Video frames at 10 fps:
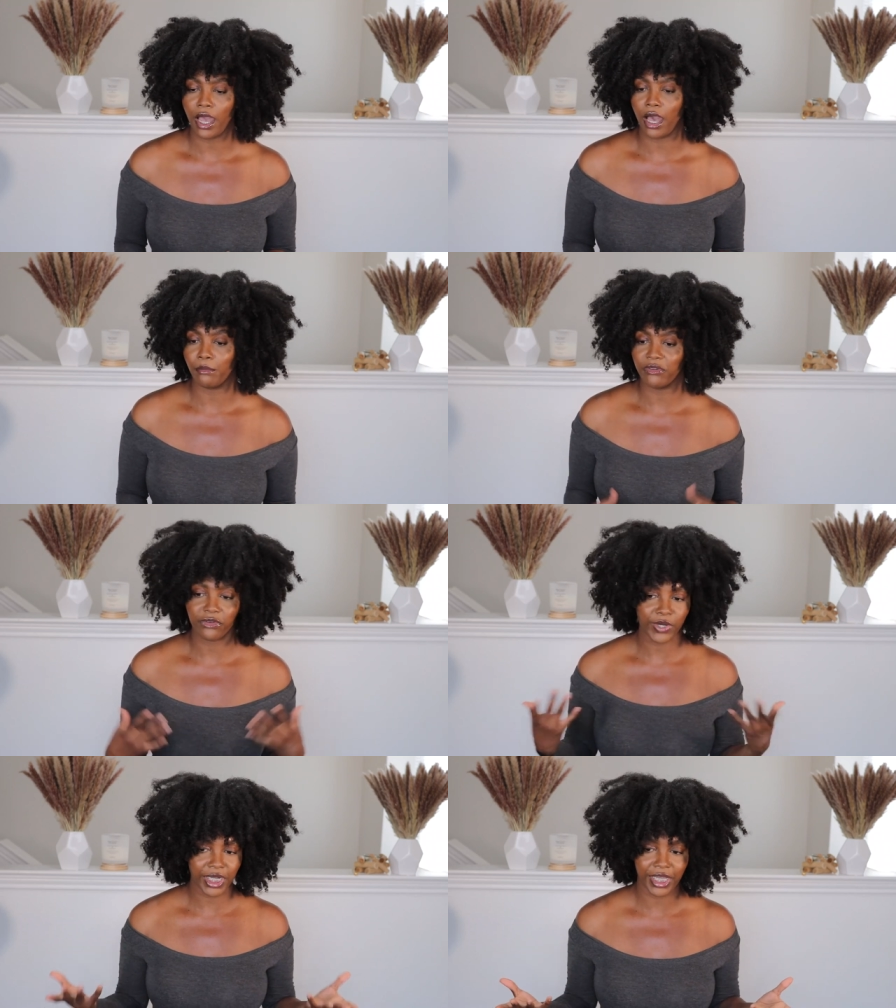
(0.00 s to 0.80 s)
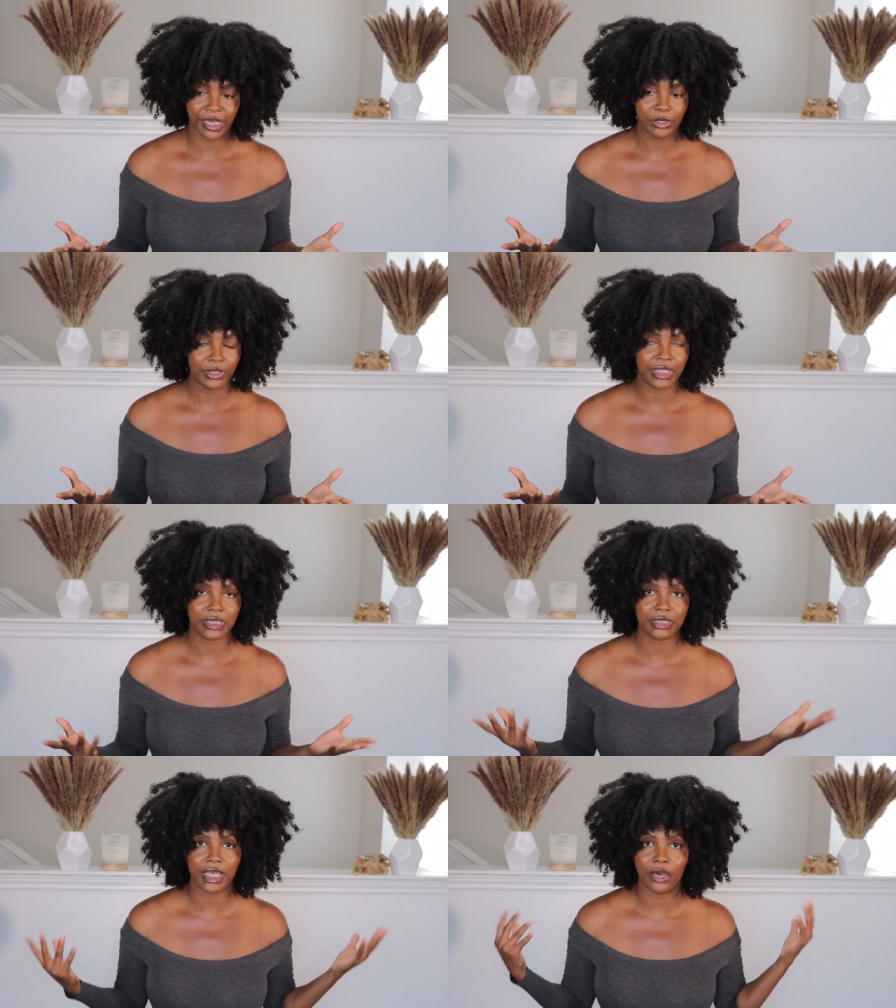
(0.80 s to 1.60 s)
Um, but for right now, this
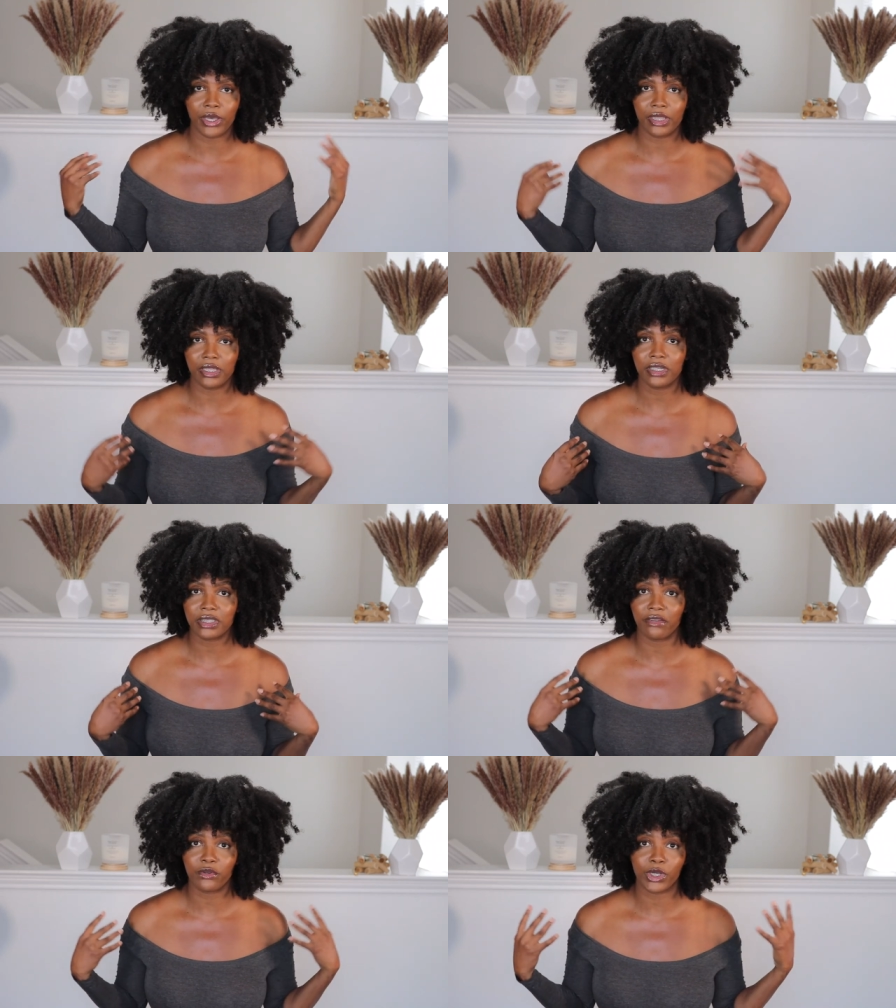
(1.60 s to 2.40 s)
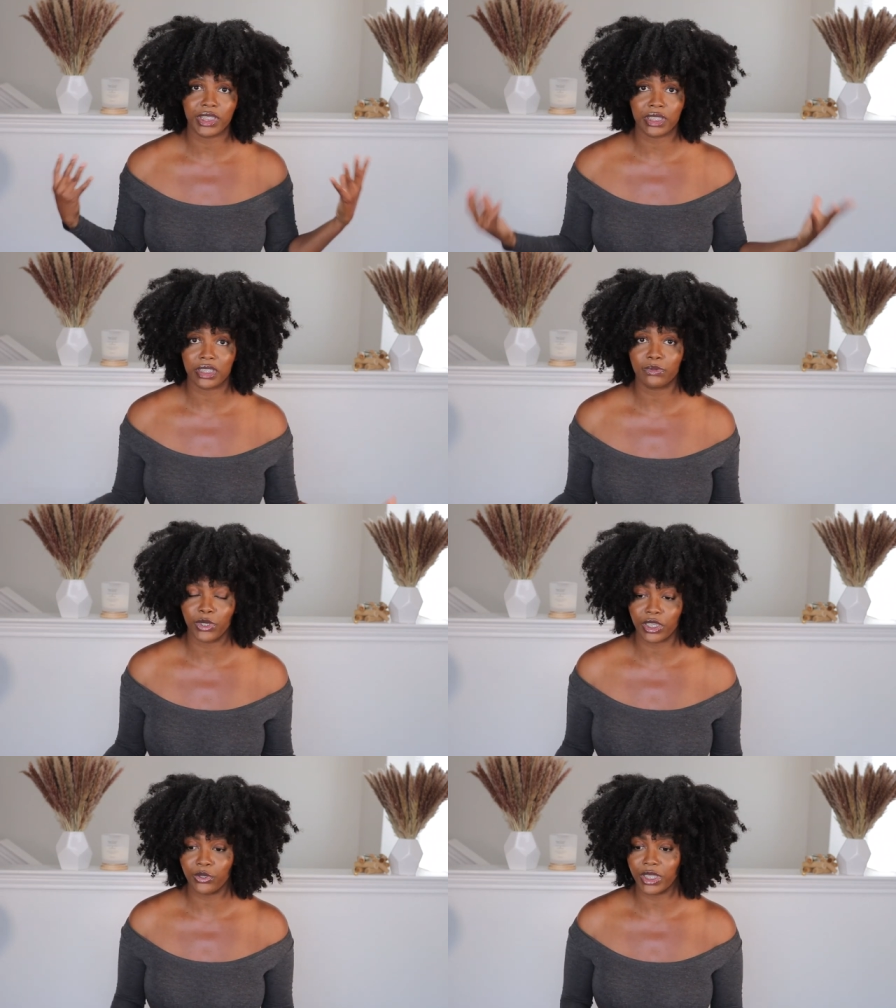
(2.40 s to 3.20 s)
is how it looks. Of course, at this
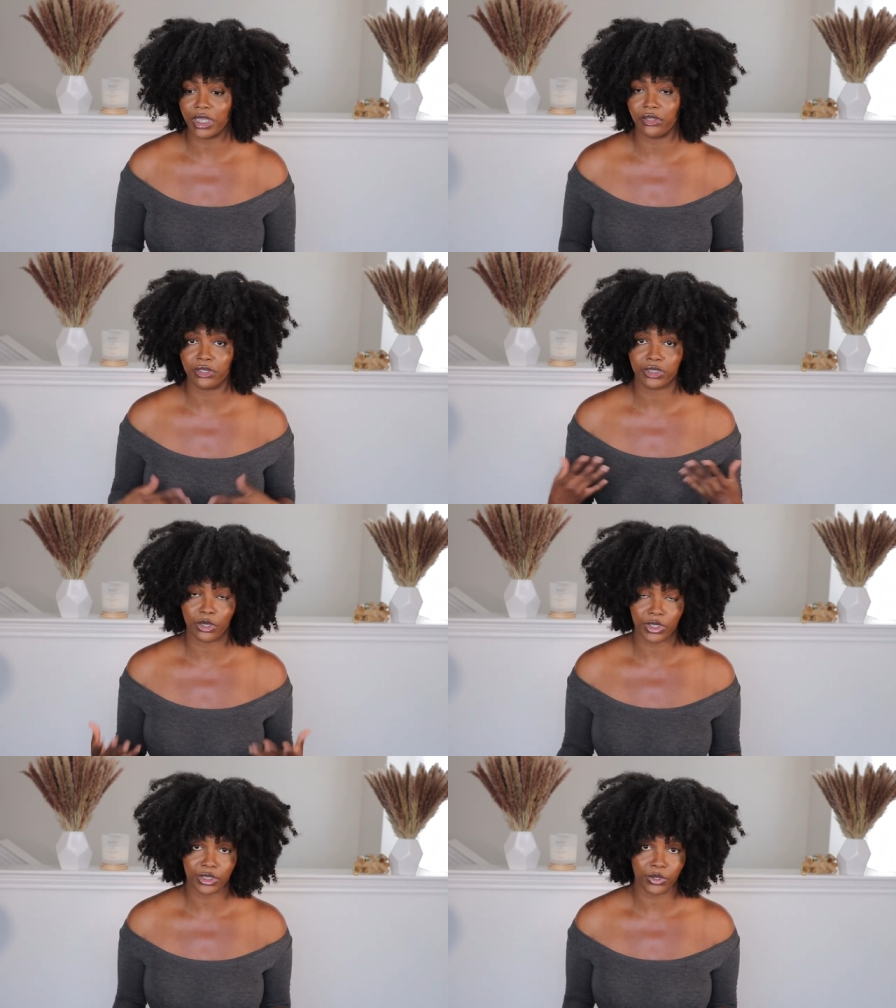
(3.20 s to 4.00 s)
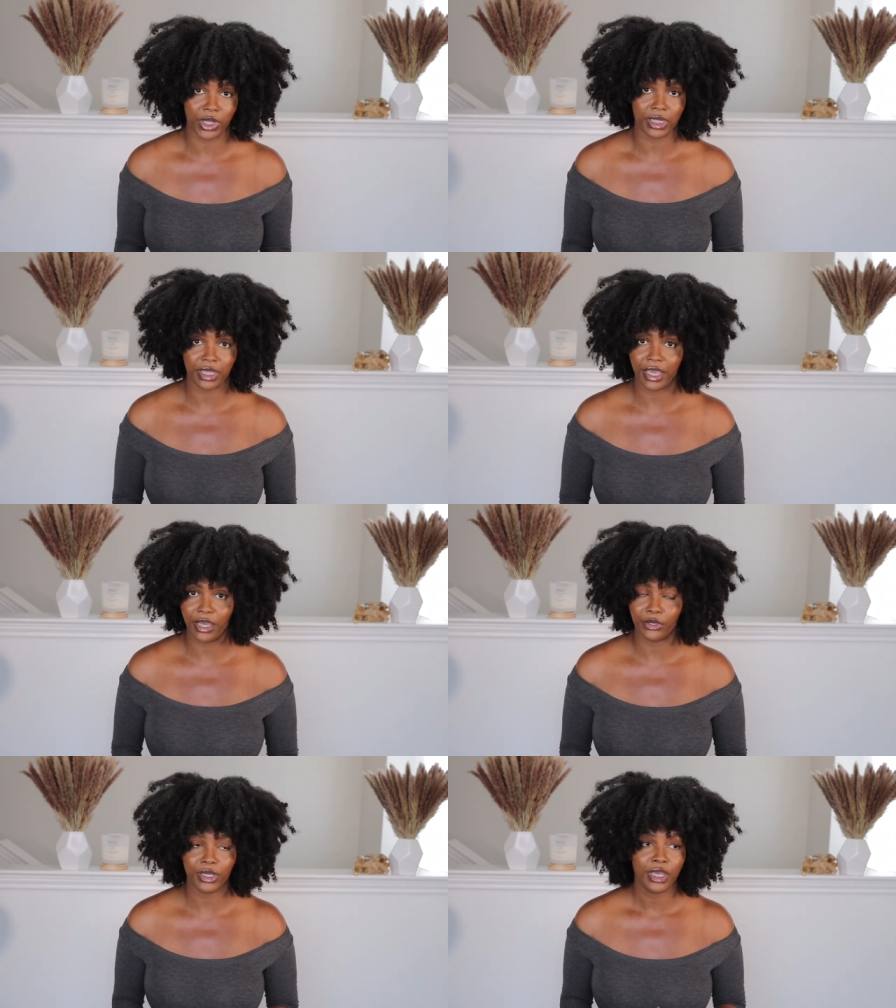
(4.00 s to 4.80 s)
point, you can either sew this unit
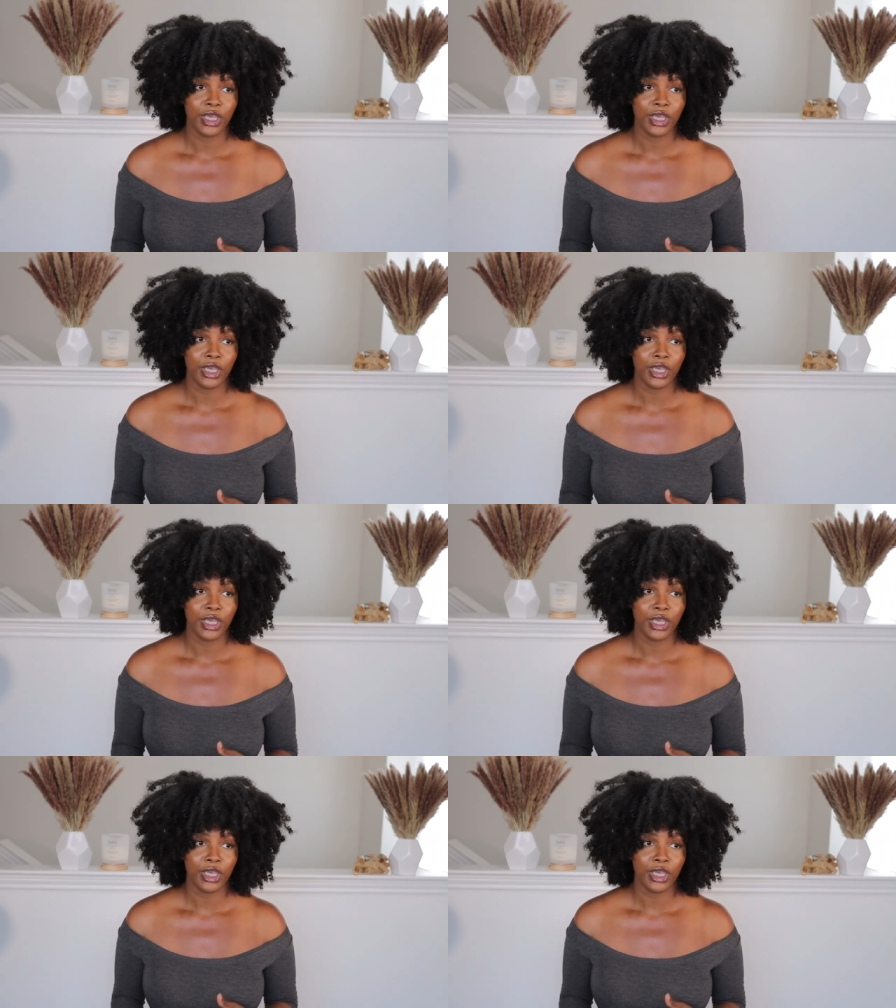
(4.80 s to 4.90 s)
down,